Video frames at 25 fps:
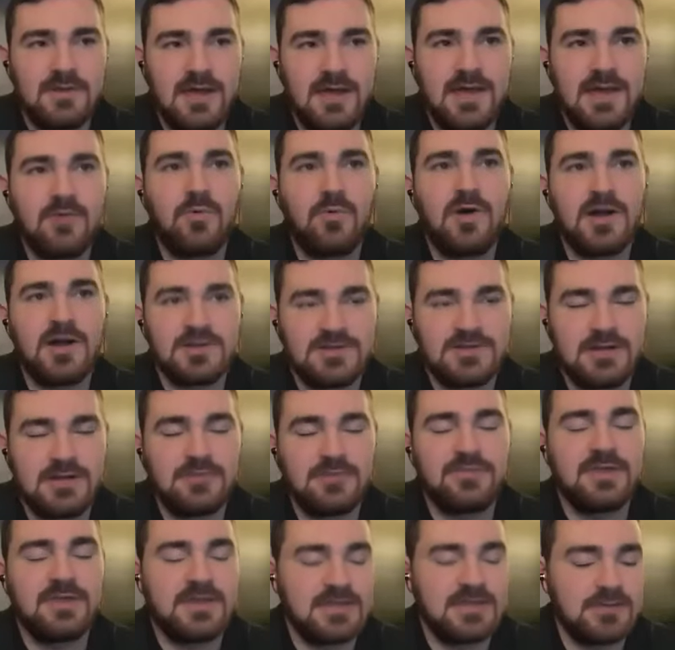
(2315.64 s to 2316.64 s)
I walked
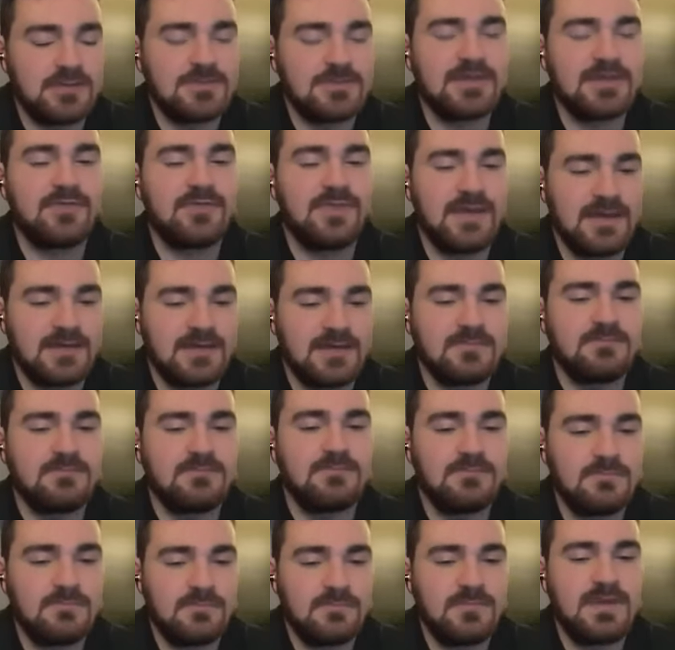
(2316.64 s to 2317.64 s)
out thinking about that,
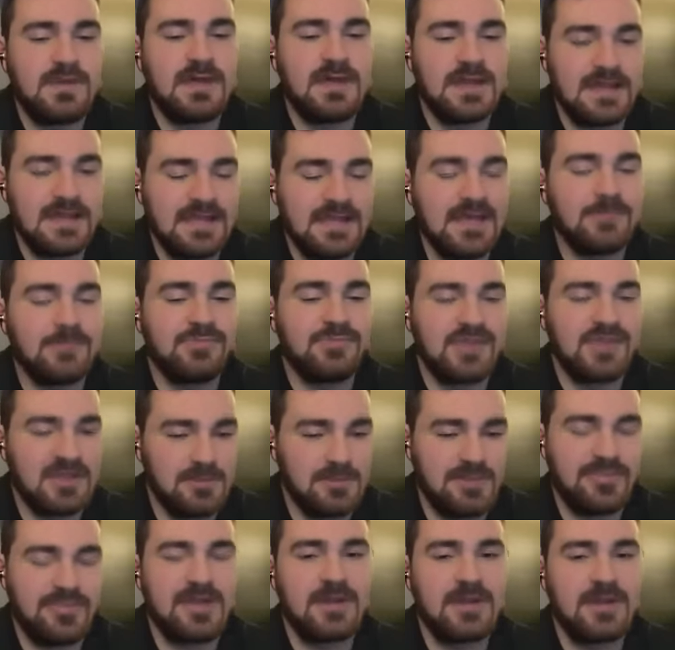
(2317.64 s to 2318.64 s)
and I kept thinking
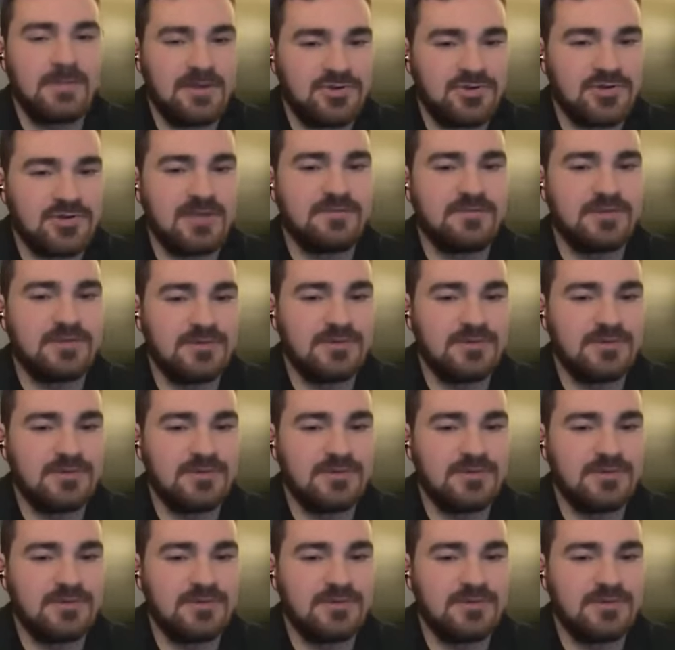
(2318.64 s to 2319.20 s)
about that on my drive